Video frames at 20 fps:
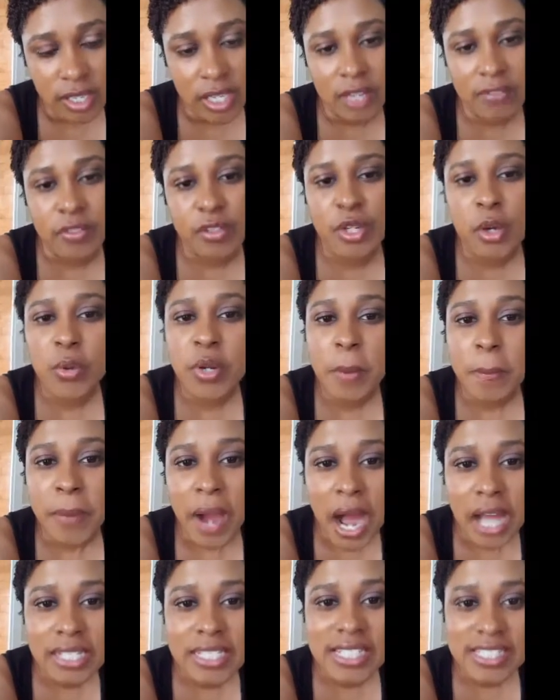If you know what a
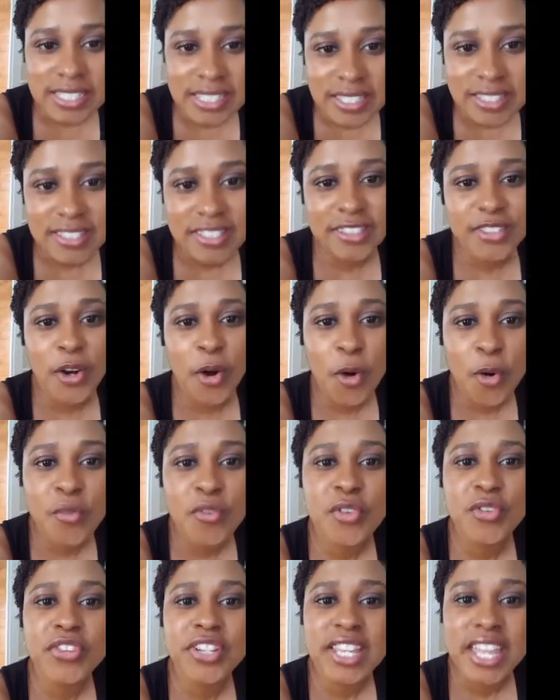polycystic
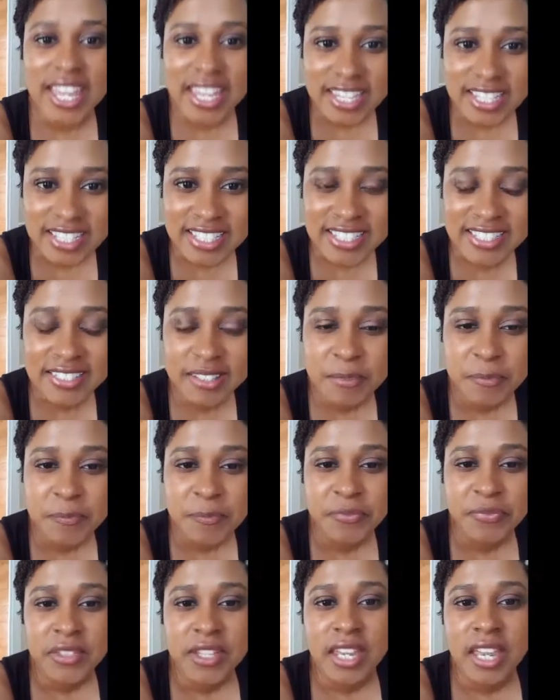ovary is,
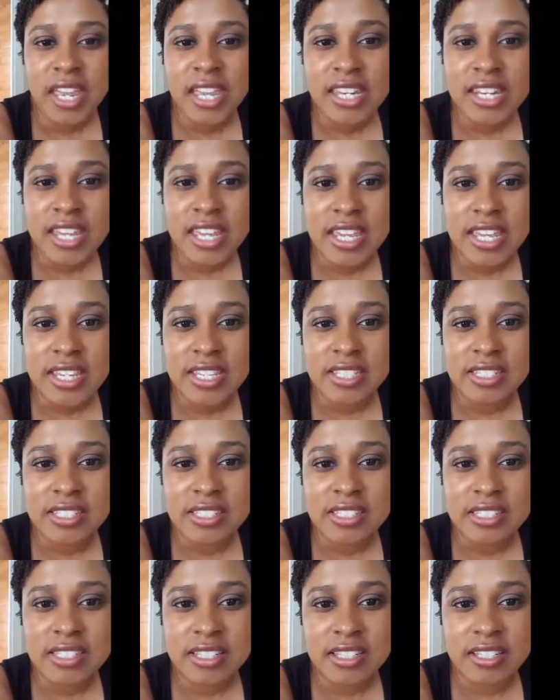
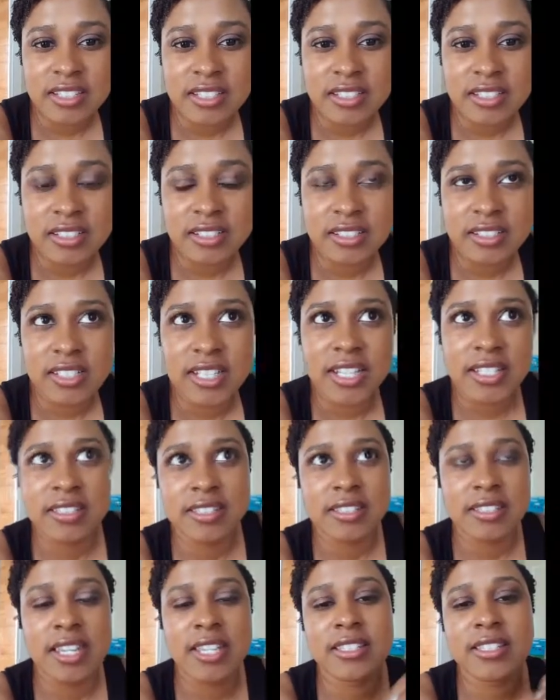
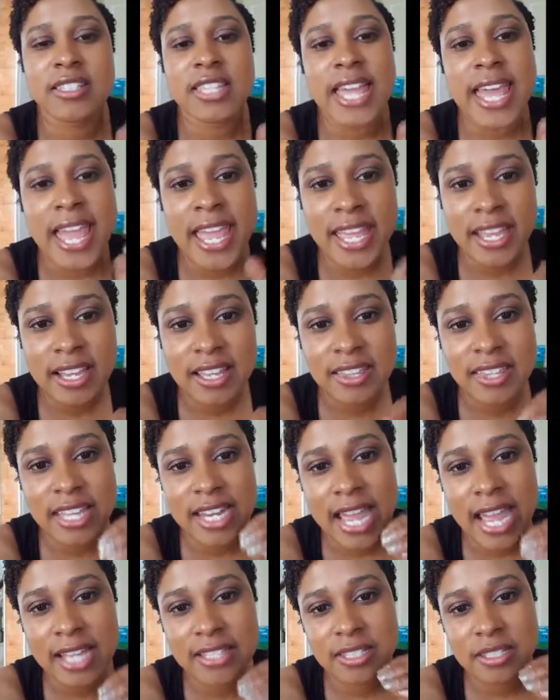it's the egg
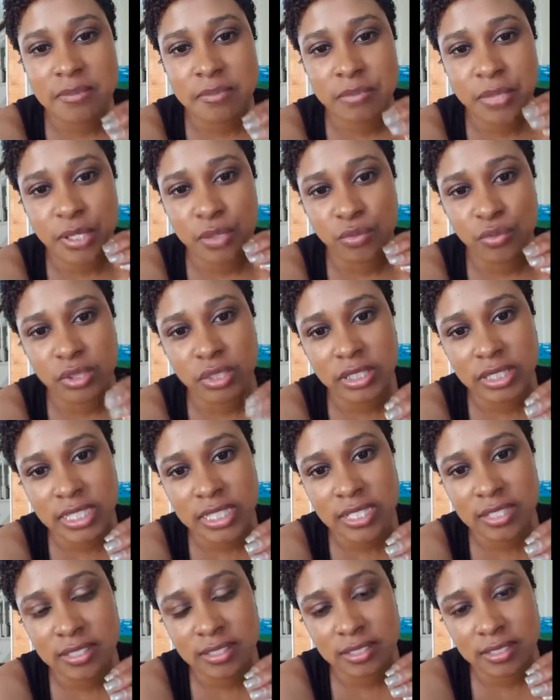that hasn't been
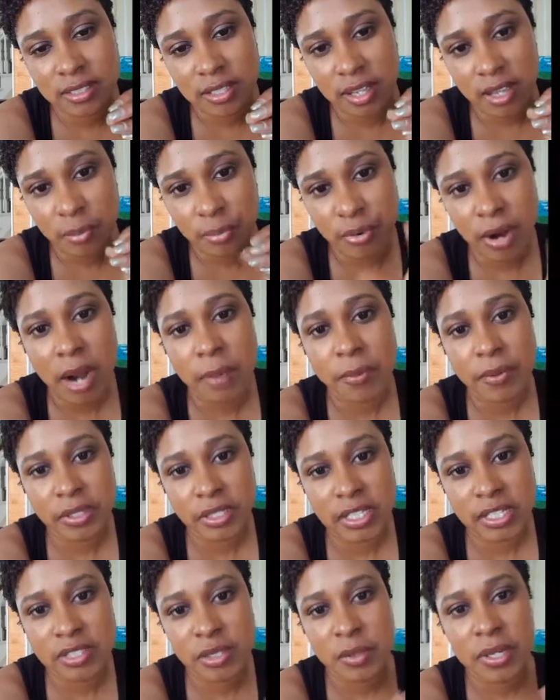released
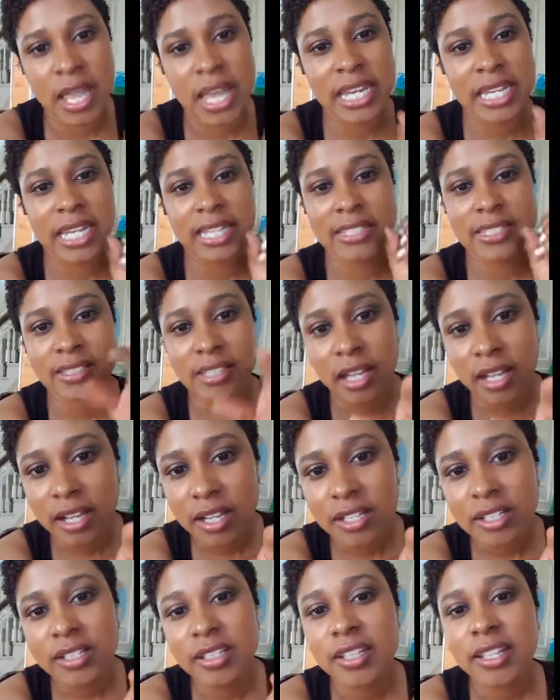properly, so it kind of gets
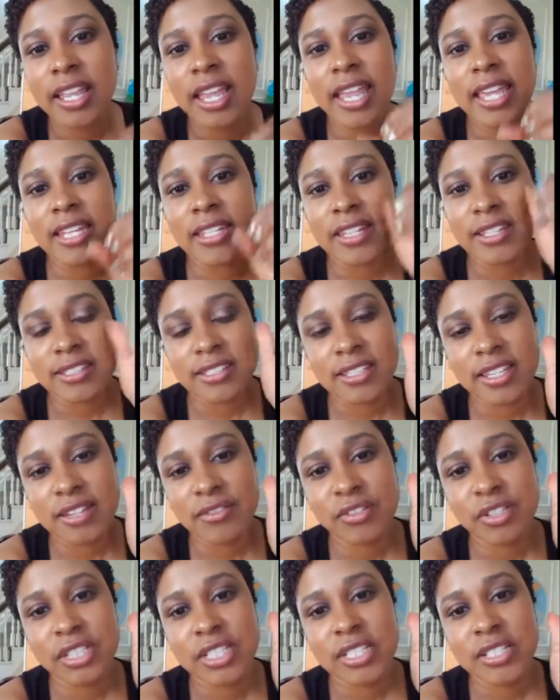stuck and doesn't
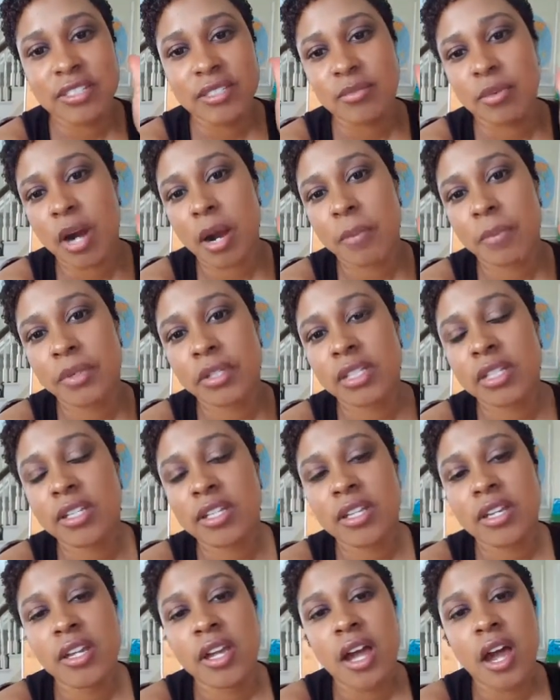get released
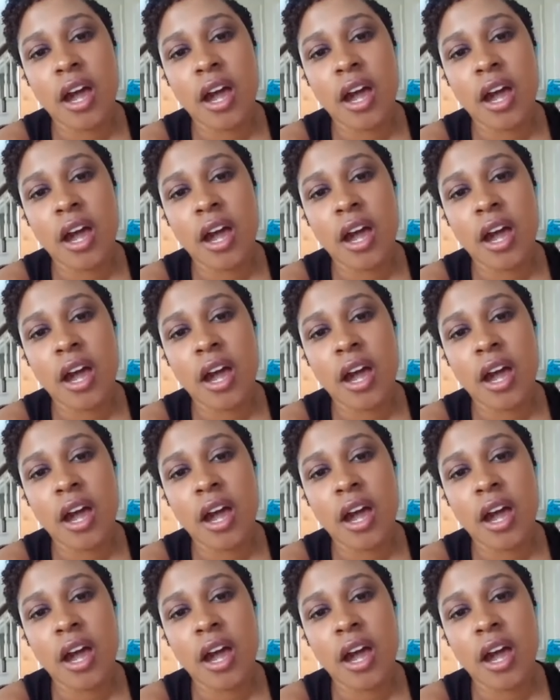properly.